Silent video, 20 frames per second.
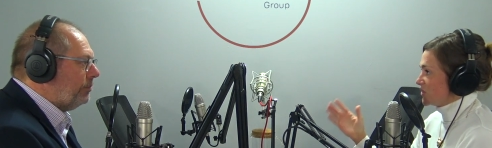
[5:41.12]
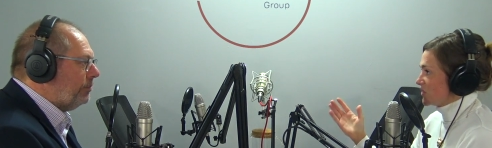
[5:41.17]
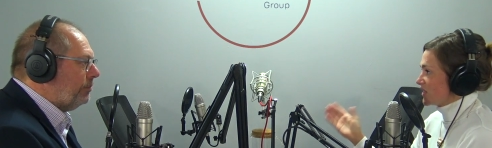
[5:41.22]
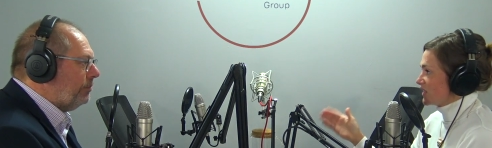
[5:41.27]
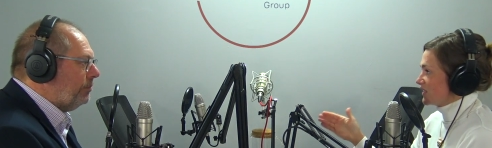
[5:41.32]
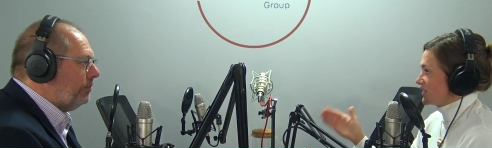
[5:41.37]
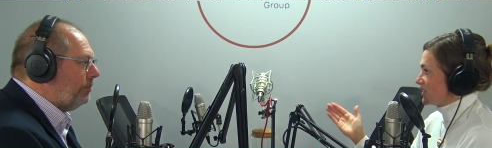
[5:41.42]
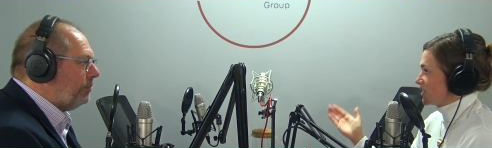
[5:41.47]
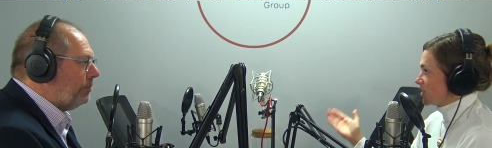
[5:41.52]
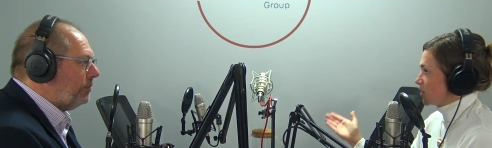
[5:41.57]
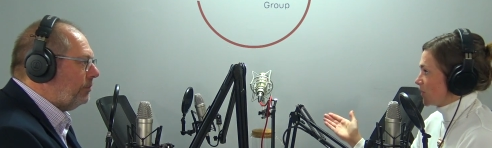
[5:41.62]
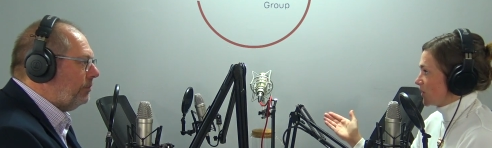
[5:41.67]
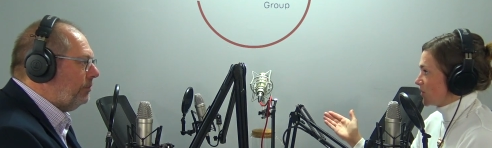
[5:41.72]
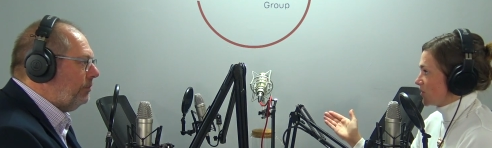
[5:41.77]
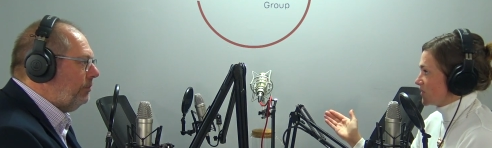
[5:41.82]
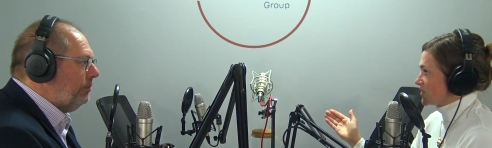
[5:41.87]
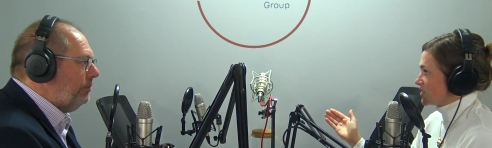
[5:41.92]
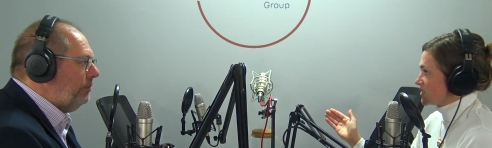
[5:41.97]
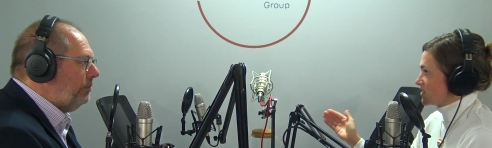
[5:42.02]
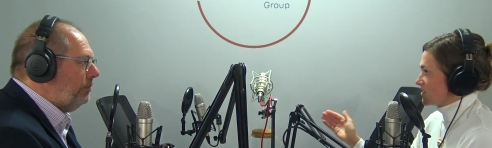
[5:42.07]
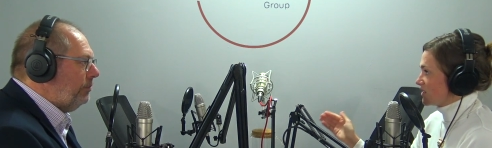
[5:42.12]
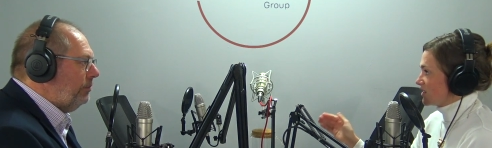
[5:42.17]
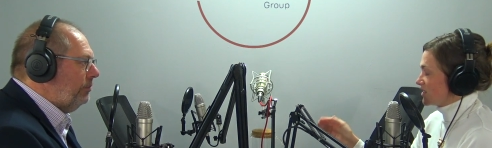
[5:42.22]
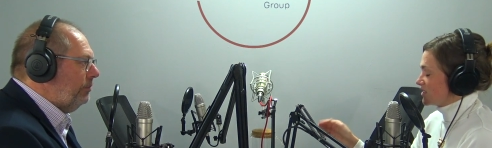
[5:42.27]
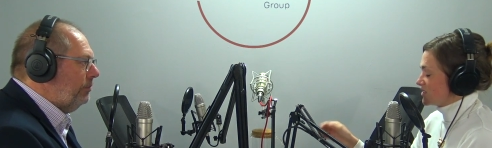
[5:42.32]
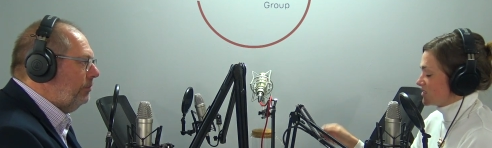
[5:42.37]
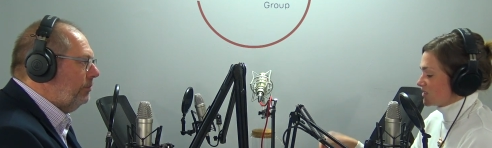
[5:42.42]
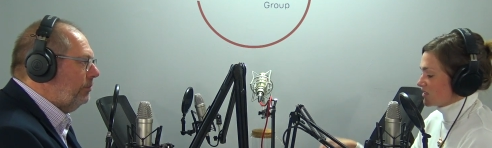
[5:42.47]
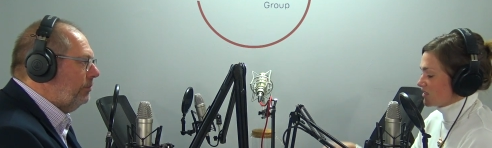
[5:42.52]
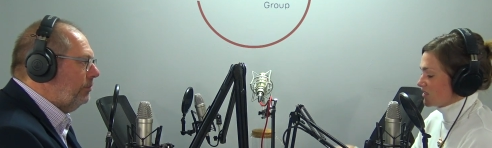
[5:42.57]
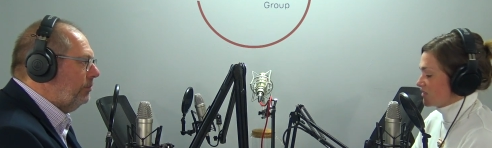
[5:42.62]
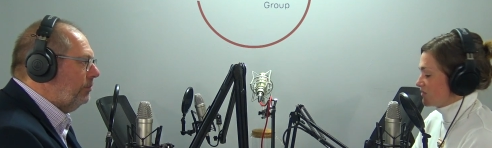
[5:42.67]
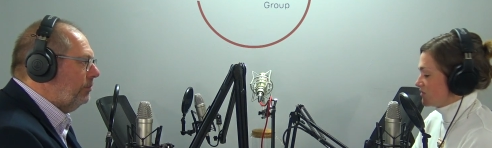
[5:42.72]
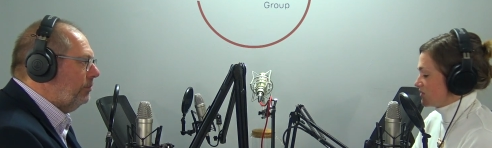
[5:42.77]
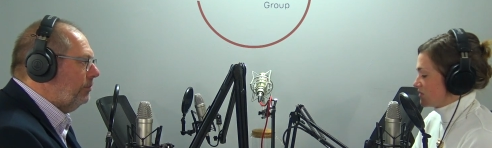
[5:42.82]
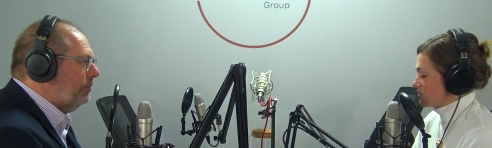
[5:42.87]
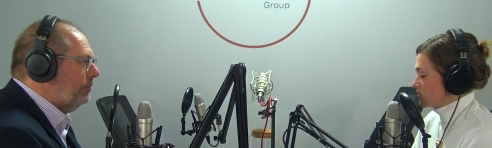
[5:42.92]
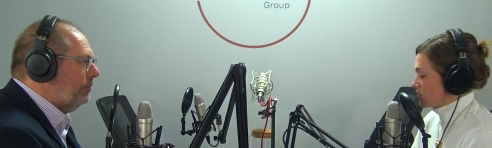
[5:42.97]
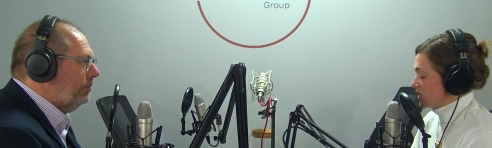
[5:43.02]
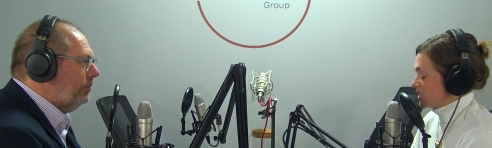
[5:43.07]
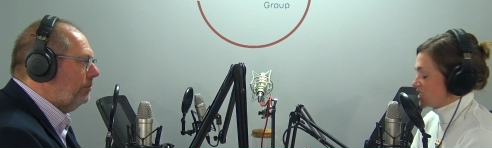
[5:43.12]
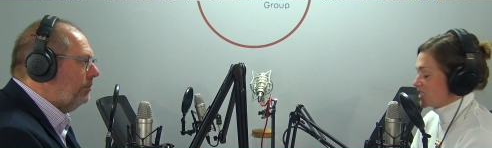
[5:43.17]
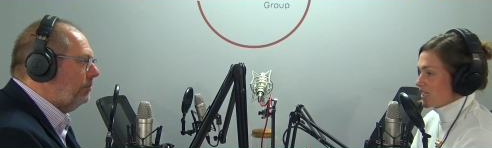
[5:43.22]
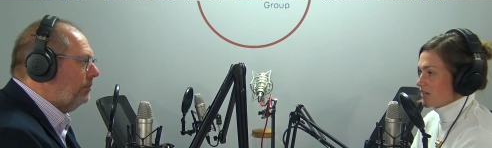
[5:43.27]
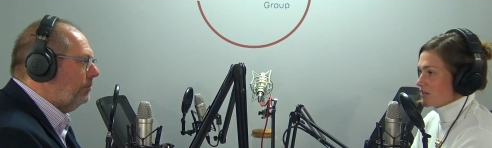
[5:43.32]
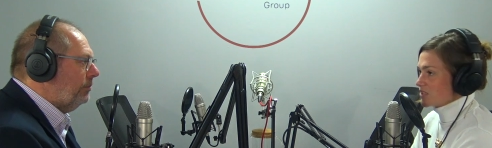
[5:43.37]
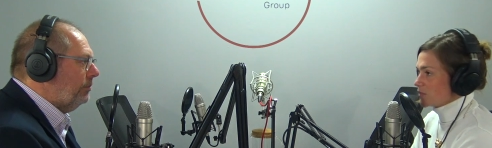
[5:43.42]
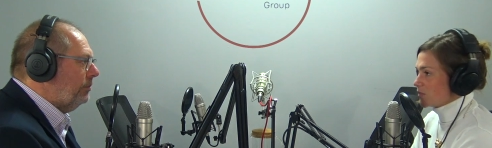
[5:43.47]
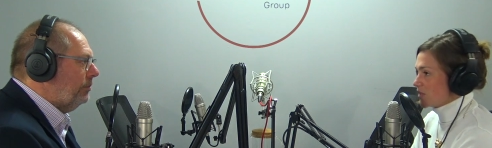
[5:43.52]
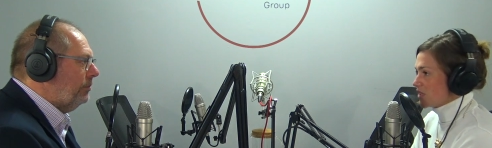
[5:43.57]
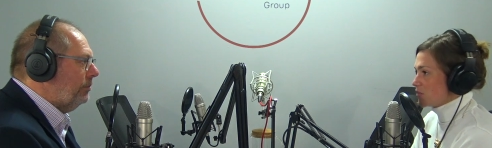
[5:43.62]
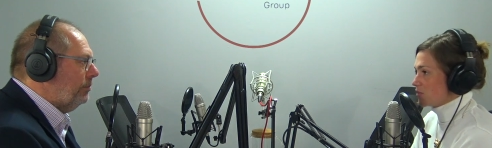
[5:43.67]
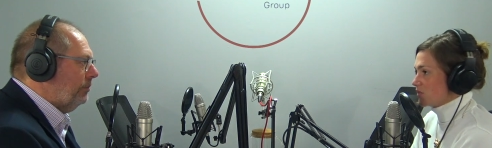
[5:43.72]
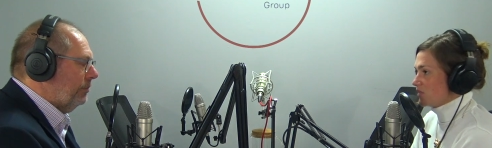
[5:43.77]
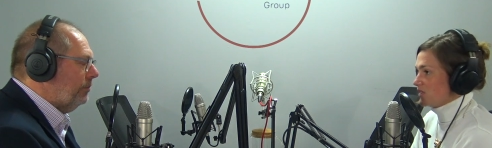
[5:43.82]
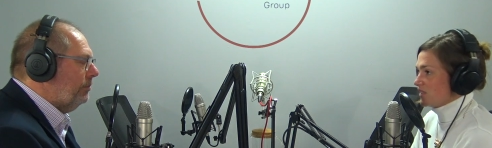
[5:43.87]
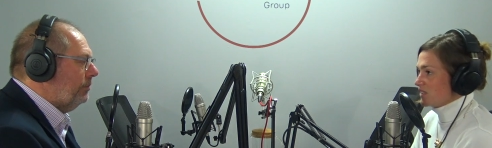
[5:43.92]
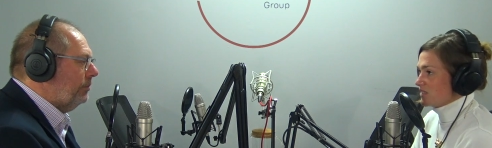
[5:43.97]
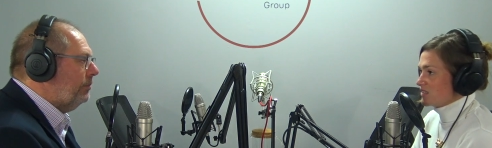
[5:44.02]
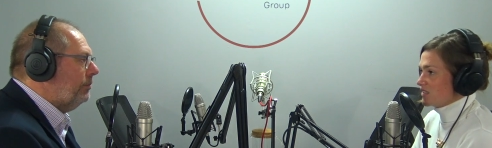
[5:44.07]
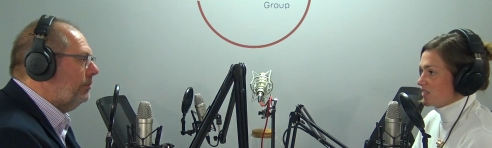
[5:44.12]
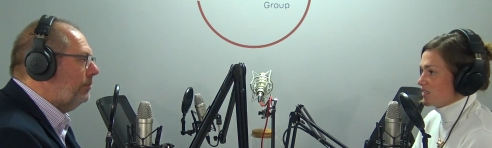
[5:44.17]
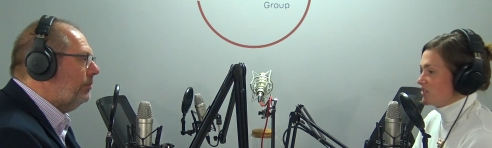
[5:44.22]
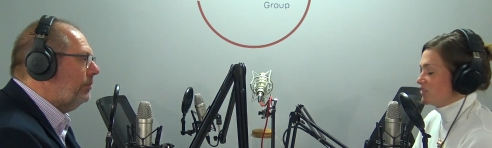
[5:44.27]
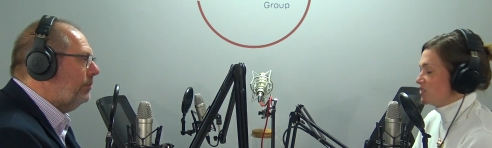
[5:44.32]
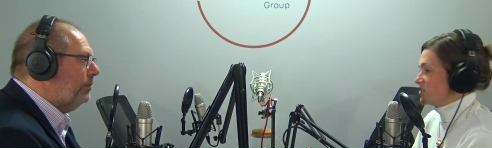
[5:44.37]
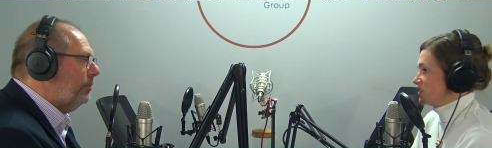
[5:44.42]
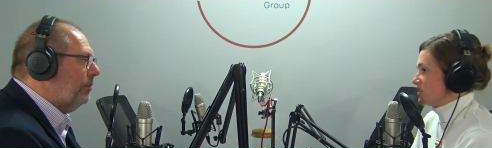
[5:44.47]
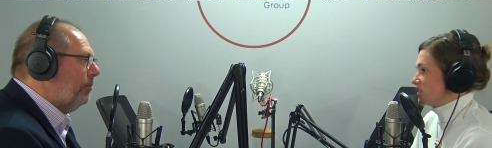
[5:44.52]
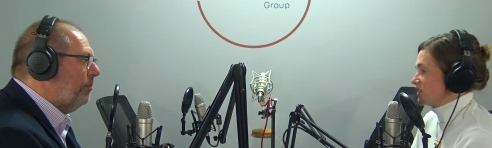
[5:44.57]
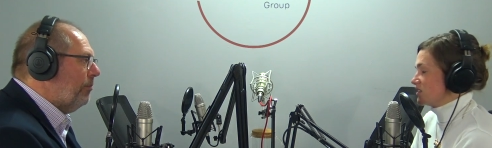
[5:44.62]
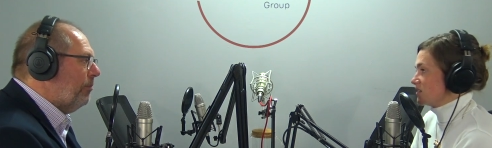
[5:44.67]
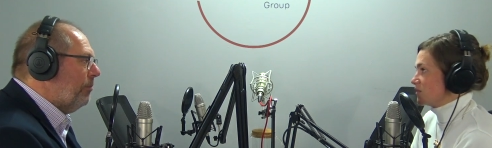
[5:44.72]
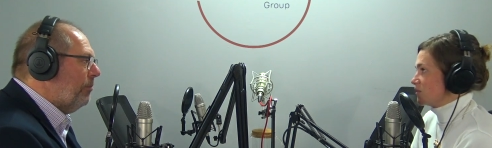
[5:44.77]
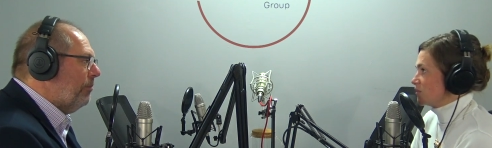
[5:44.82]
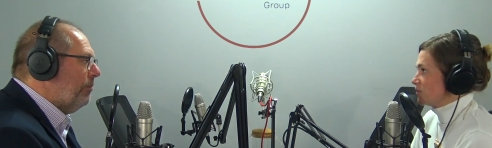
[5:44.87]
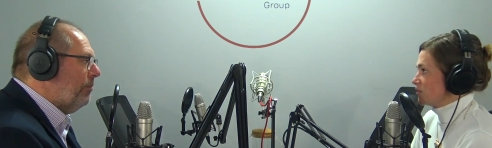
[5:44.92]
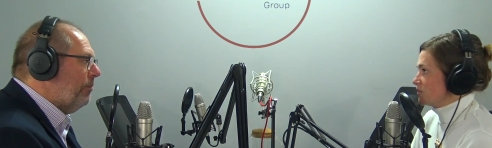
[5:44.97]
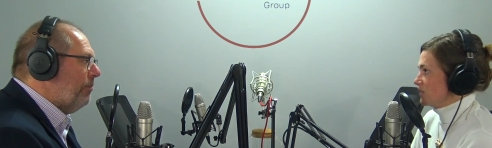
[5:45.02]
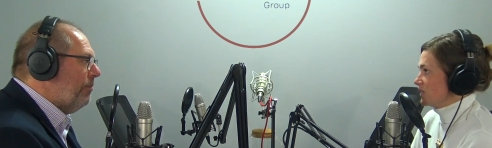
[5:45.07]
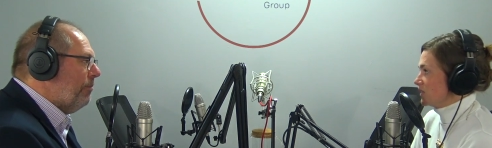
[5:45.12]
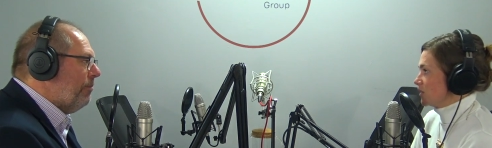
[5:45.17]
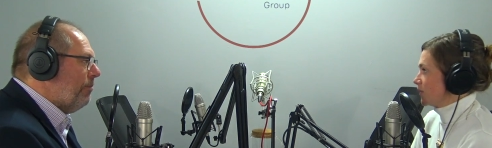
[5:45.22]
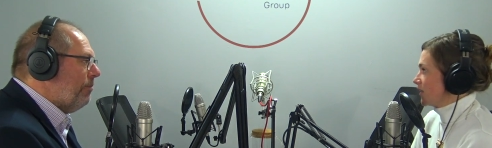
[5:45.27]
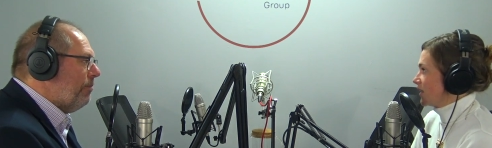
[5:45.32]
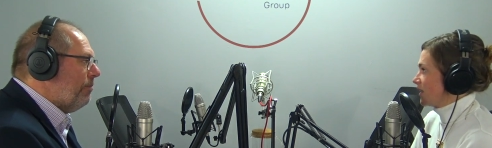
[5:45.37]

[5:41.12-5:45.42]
Speaker 1: doing a little bit on the side, just kind of reaching out to people on LinkedIn. Do you need a little